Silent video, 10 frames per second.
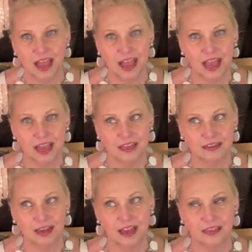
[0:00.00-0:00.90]
And
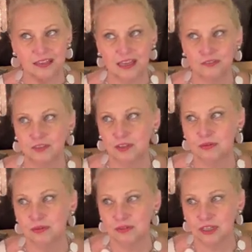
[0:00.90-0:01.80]
I think if
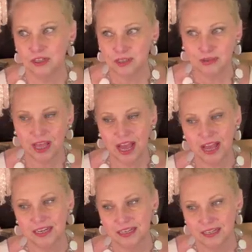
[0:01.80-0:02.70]
you can do
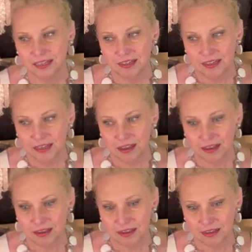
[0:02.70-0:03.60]
that,
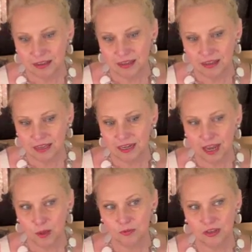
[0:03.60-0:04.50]
it
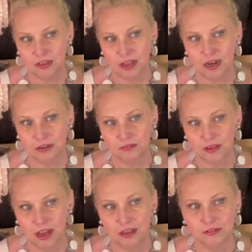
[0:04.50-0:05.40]
helps a lot of
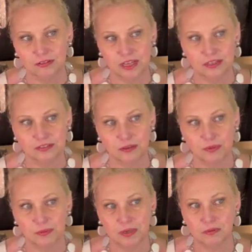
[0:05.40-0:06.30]
other things that
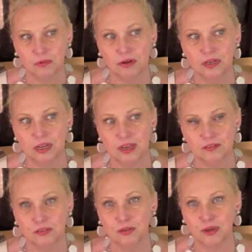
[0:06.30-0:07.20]
maybe weren't as
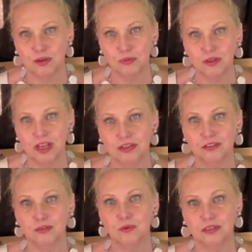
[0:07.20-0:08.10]
enjoyable as
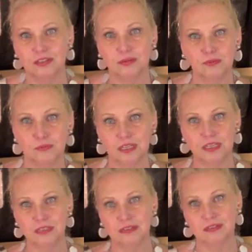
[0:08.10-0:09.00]
you wanted them to be
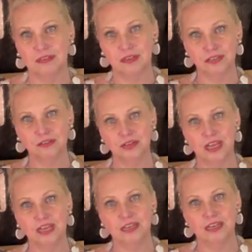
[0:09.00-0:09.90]
in your day.